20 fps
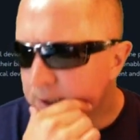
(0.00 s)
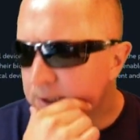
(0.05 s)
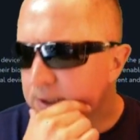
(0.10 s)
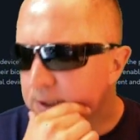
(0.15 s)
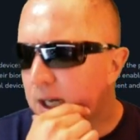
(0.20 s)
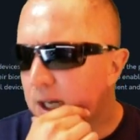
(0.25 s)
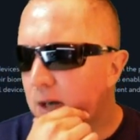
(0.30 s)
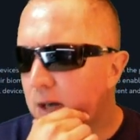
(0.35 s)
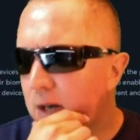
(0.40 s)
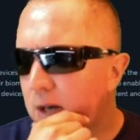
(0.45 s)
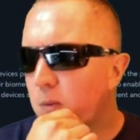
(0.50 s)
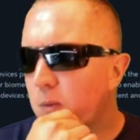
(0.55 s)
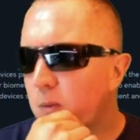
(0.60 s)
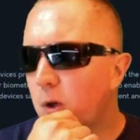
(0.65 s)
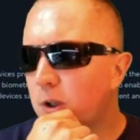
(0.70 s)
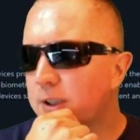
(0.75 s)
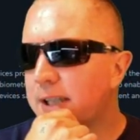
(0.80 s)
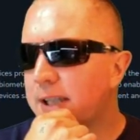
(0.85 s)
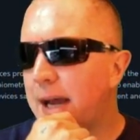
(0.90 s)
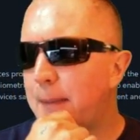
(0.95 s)
So
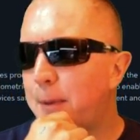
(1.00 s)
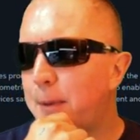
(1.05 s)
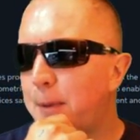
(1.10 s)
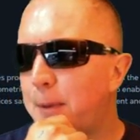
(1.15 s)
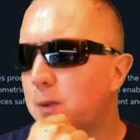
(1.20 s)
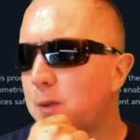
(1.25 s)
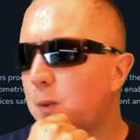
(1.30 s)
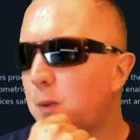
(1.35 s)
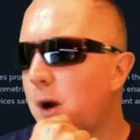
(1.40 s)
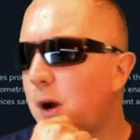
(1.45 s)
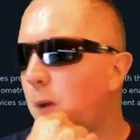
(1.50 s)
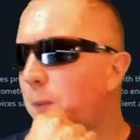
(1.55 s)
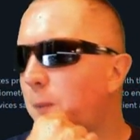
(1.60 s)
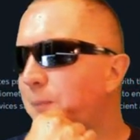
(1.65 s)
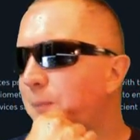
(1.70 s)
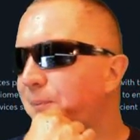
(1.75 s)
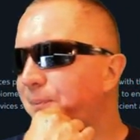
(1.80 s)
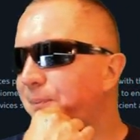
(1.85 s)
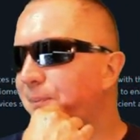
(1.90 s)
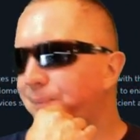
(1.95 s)
what's happened? Well,